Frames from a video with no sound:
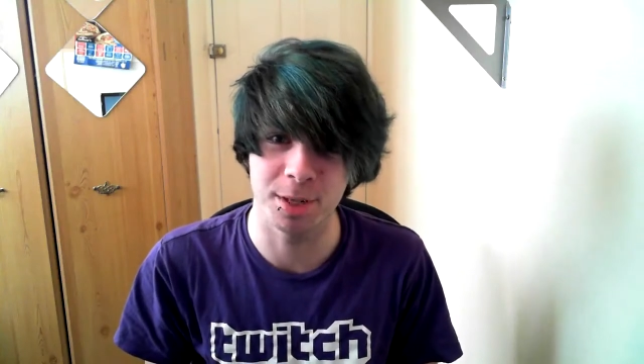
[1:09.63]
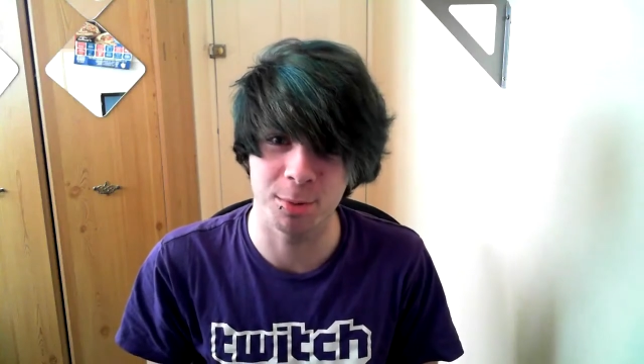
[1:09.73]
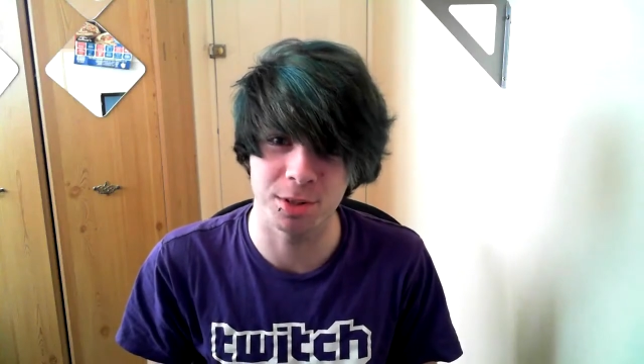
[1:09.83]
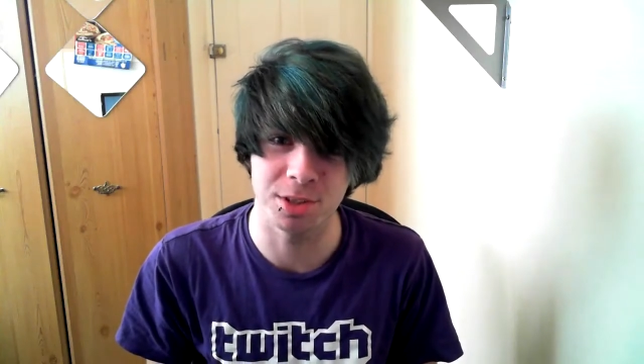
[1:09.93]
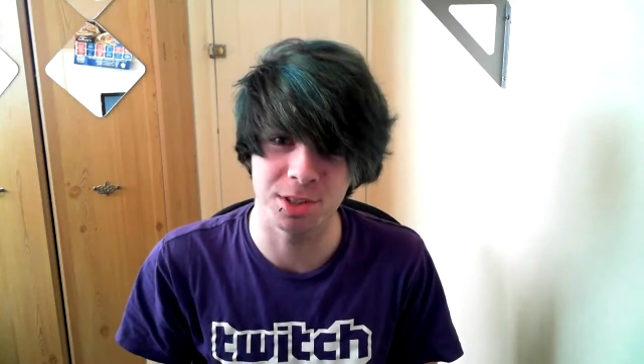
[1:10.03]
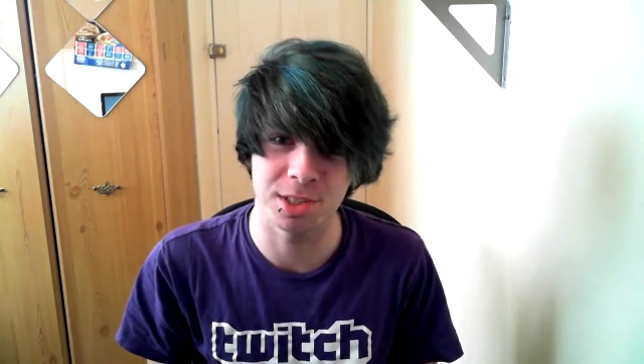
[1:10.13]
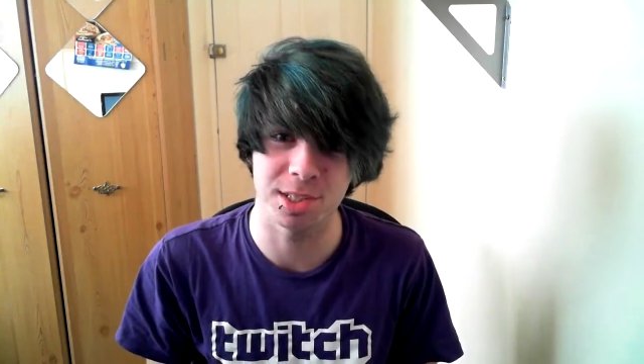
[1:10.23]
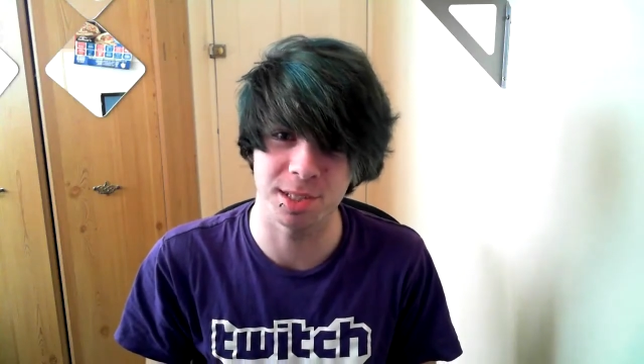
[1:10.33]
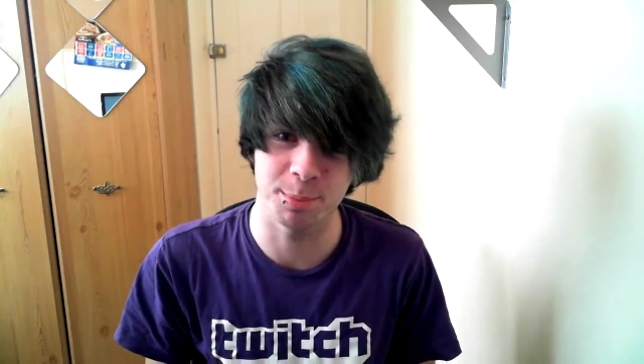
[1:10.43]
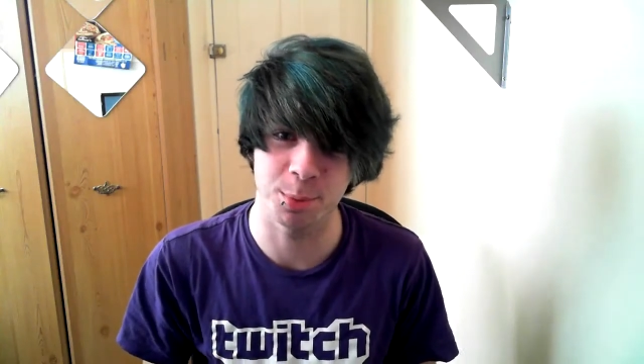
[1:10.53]
It wasn't just a
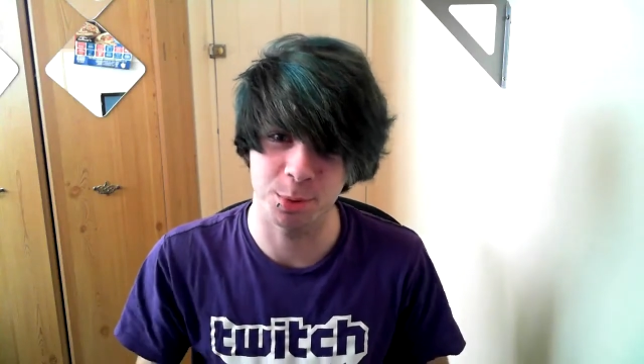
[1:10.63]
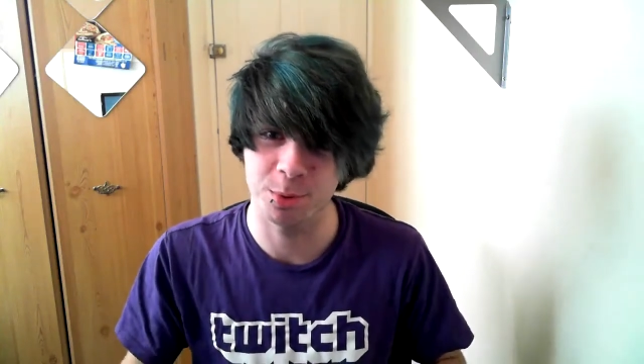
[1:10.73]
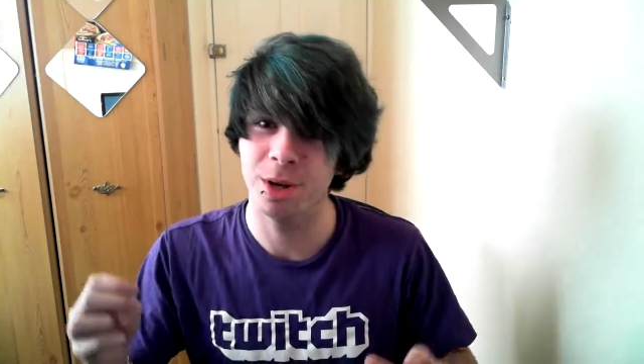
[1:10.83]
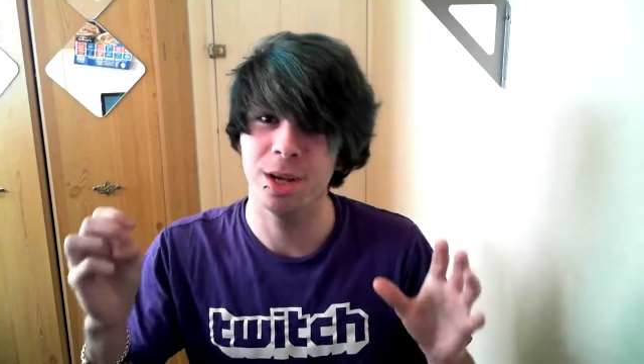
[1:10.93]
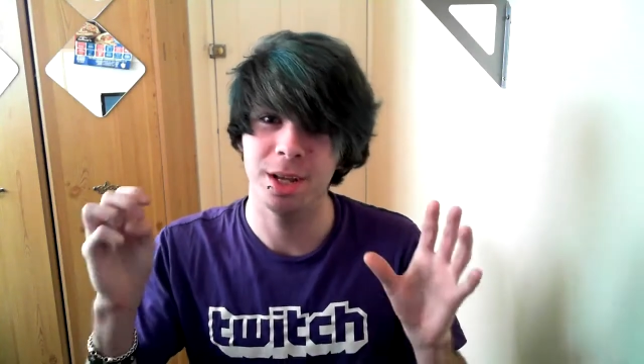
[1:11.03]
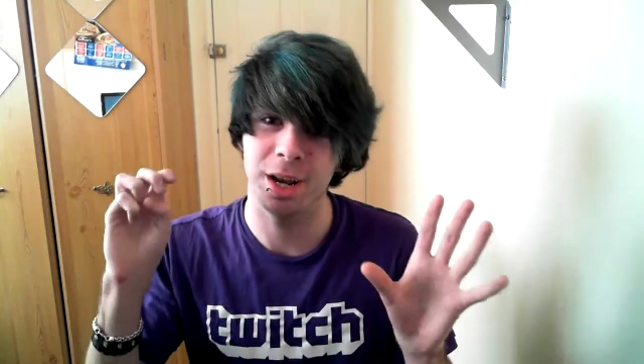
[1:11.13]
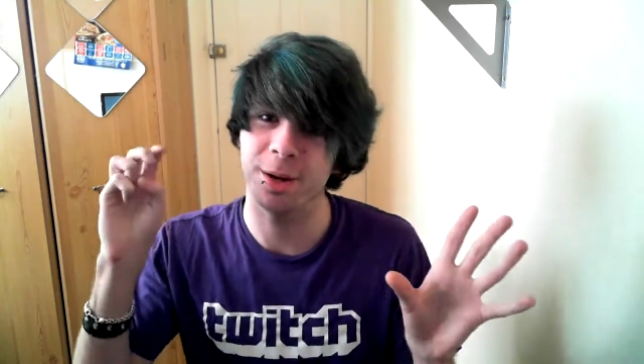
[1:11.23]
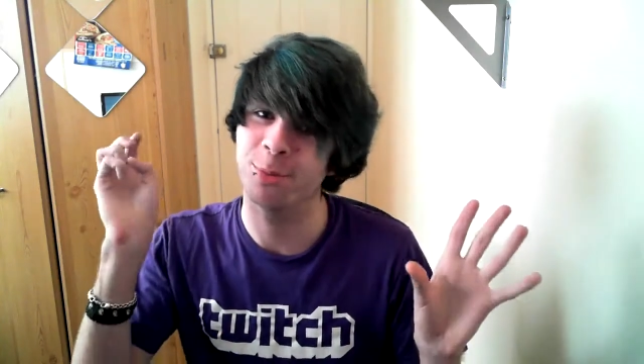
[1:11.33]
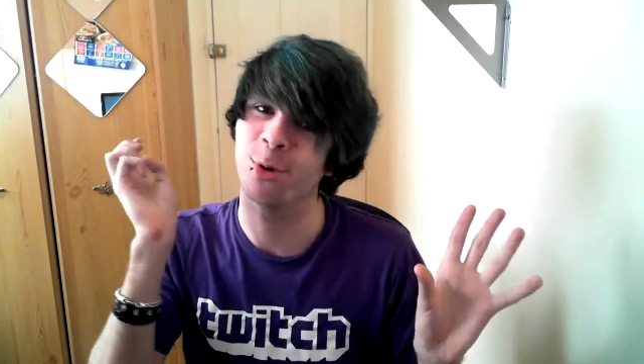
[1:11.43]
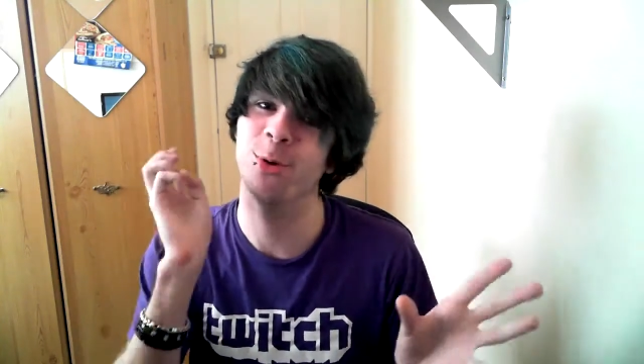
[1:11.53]
simple
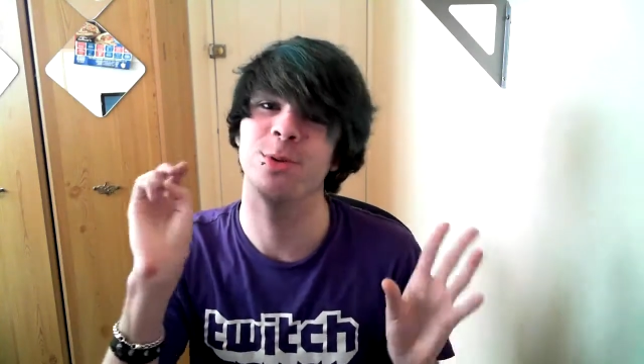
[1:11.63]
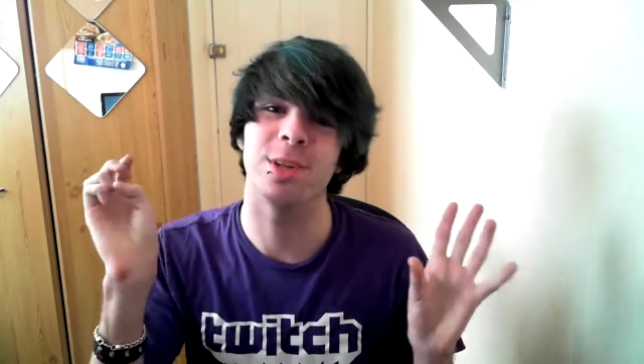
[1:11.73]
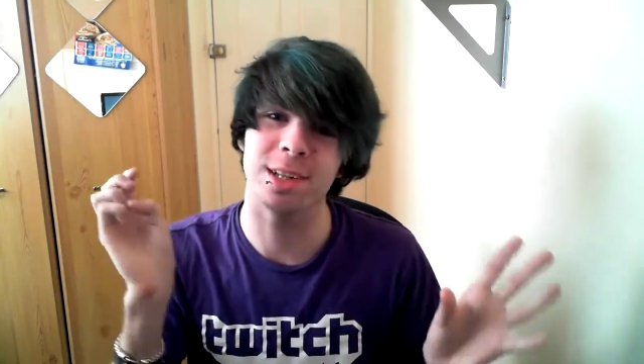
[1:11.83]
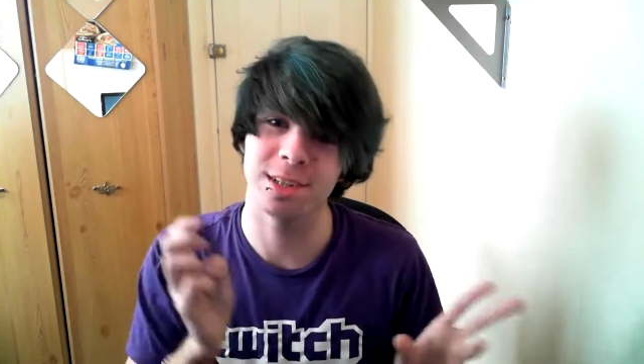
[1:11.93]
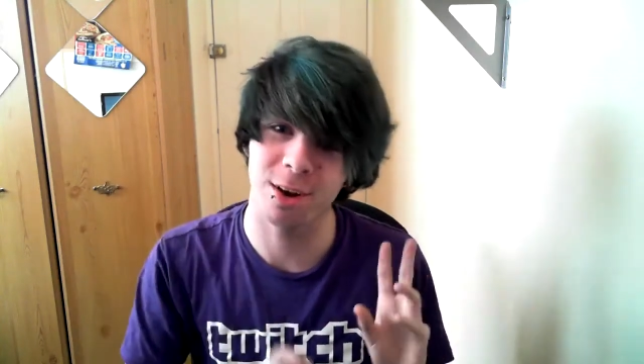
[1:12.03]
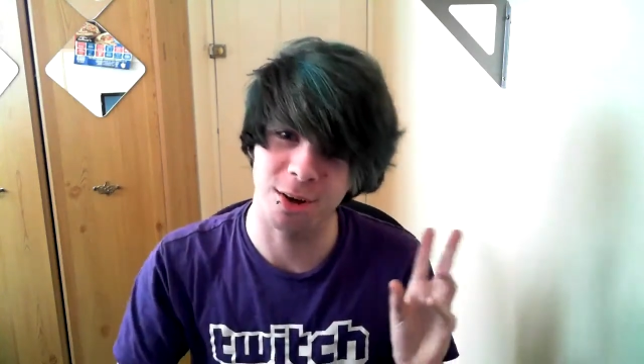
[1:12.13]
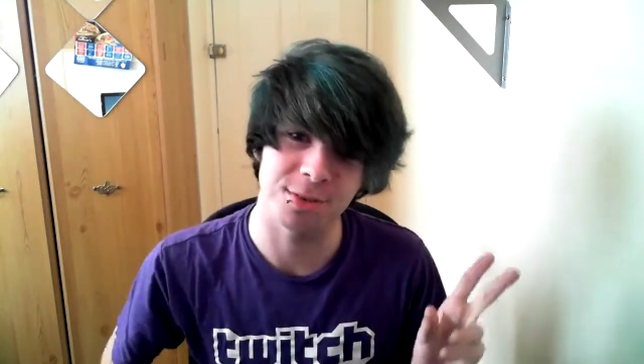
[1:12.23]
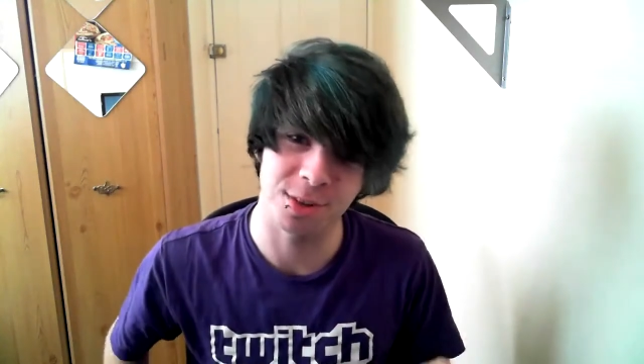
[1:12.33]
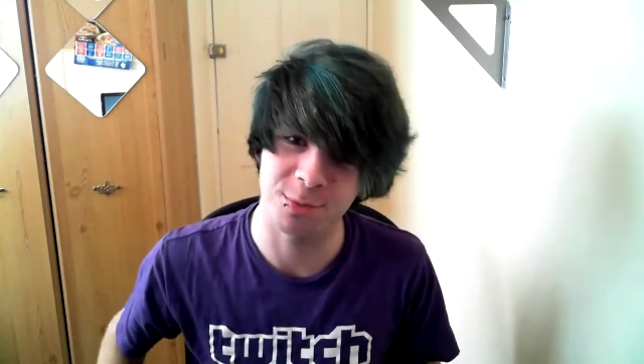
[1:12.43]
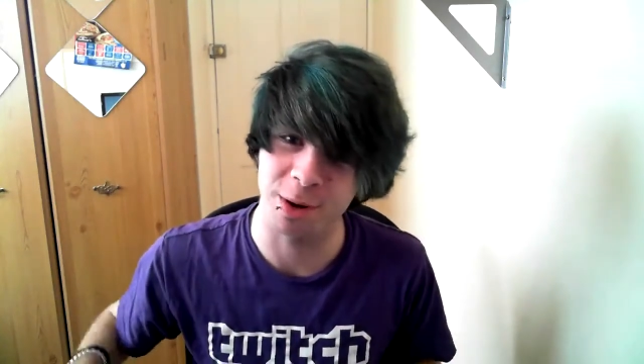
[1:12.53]
like process. A lot of
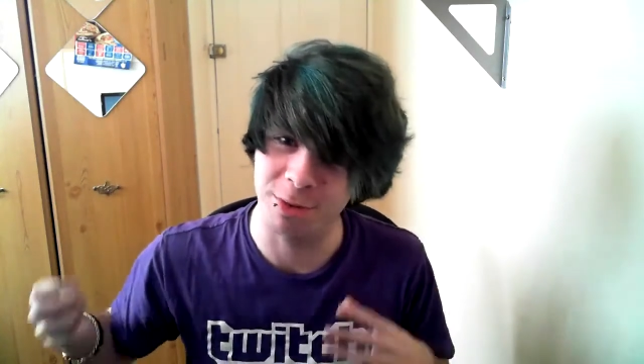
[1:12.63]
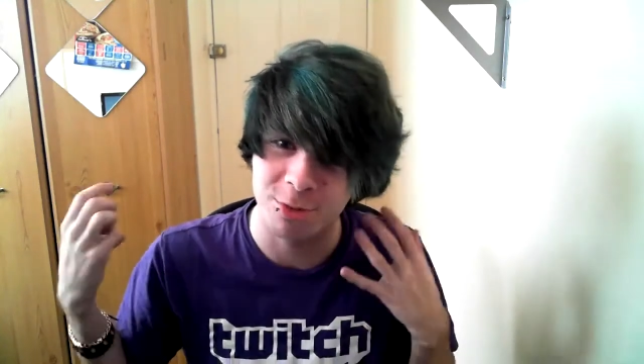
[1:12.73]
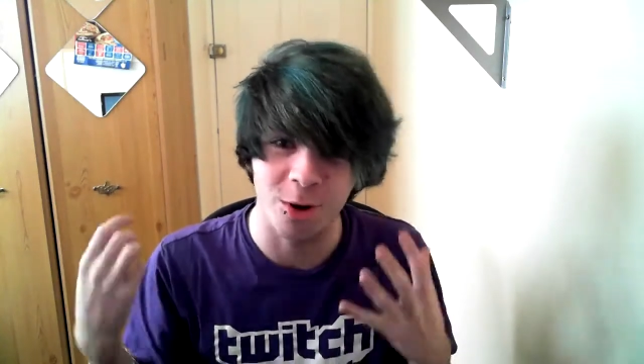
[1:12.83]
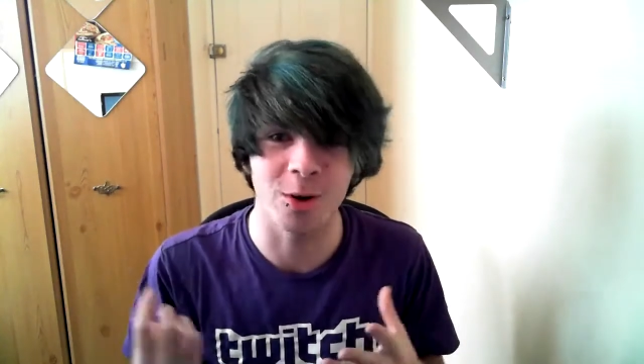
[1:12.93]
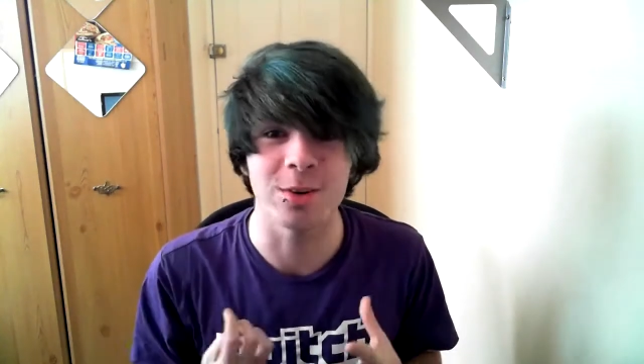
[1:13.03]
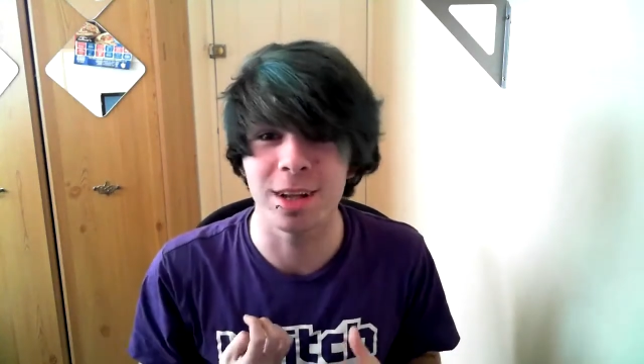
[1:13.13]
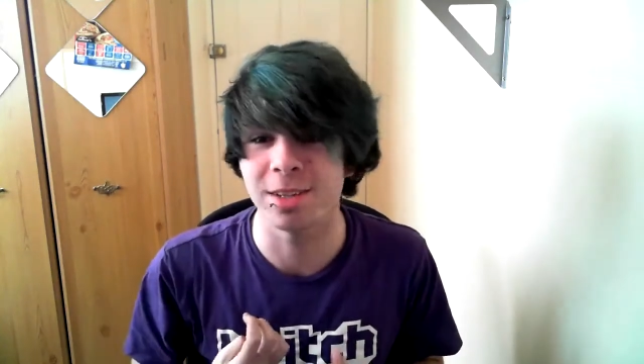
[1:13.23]
stuff went wrong.